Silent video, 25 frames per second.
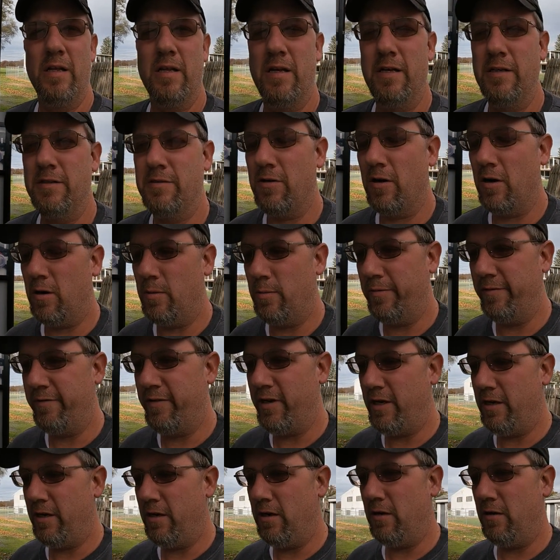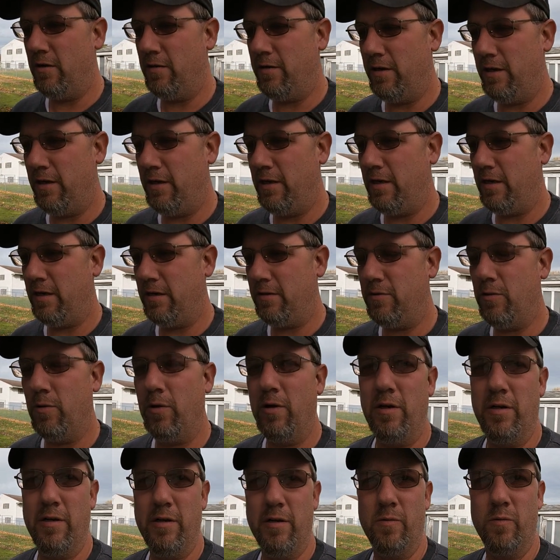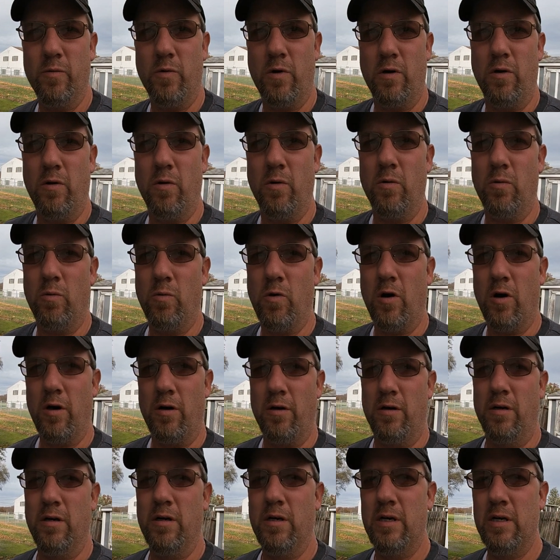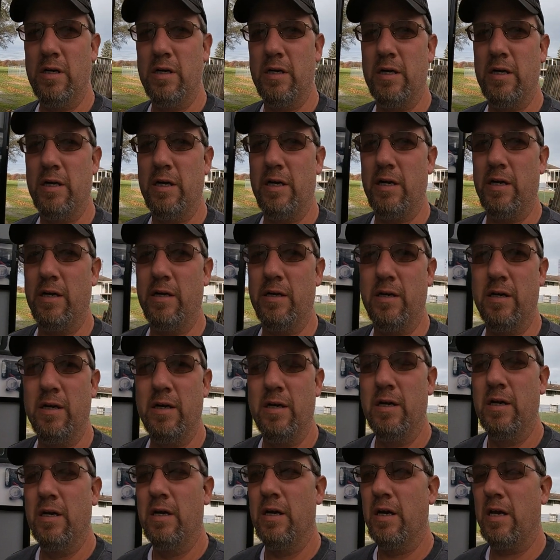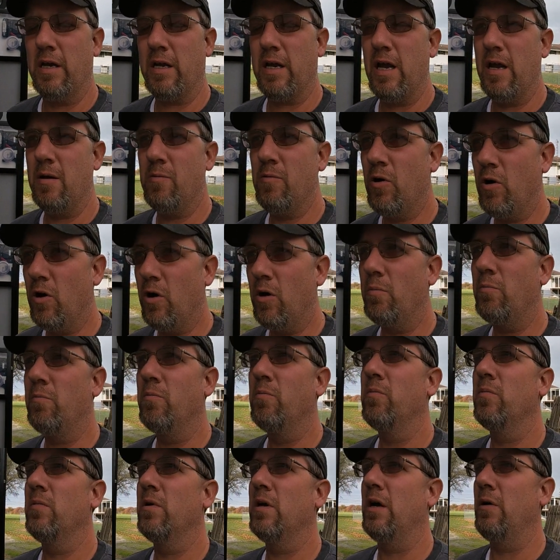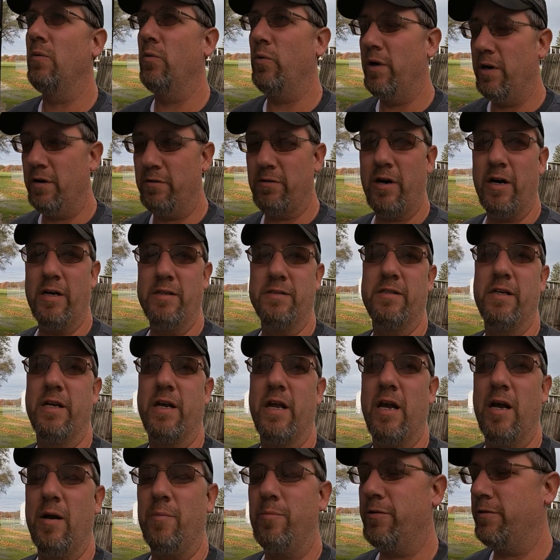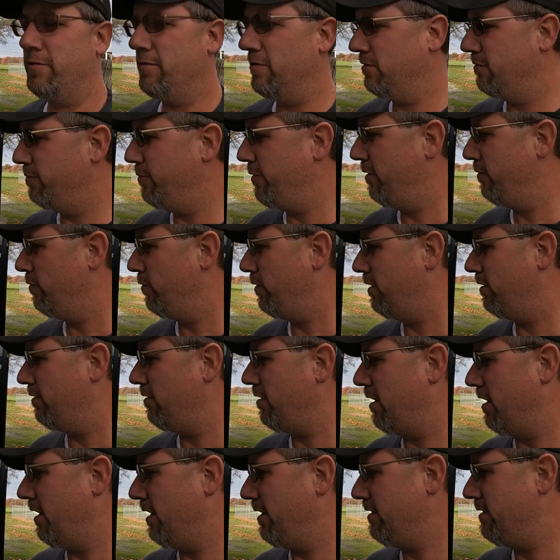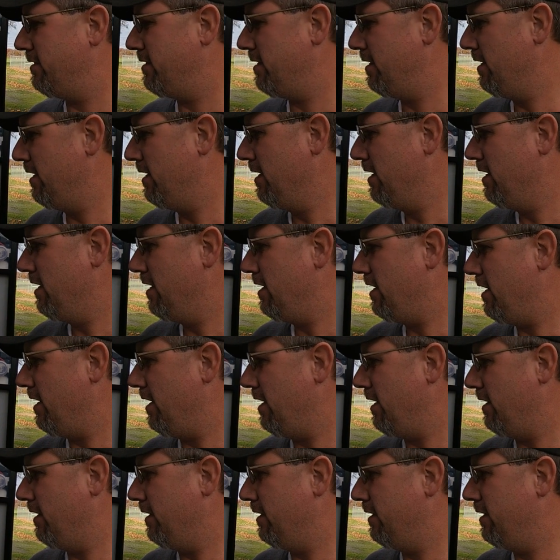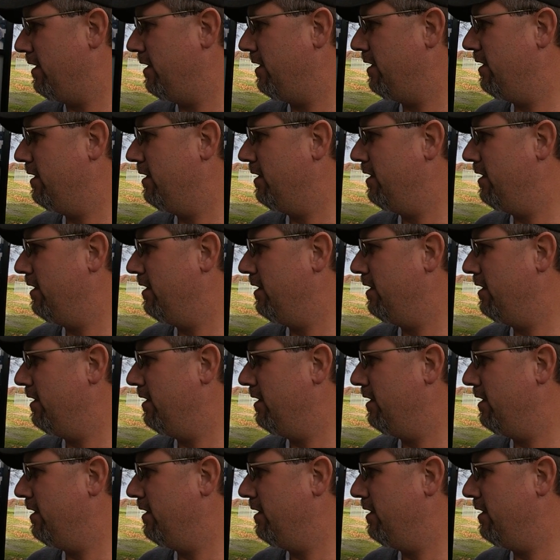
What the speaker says: The East Harbor video, the toilet didn't want to hold water, and I came home, I winterized the camper, so it's been winterized, and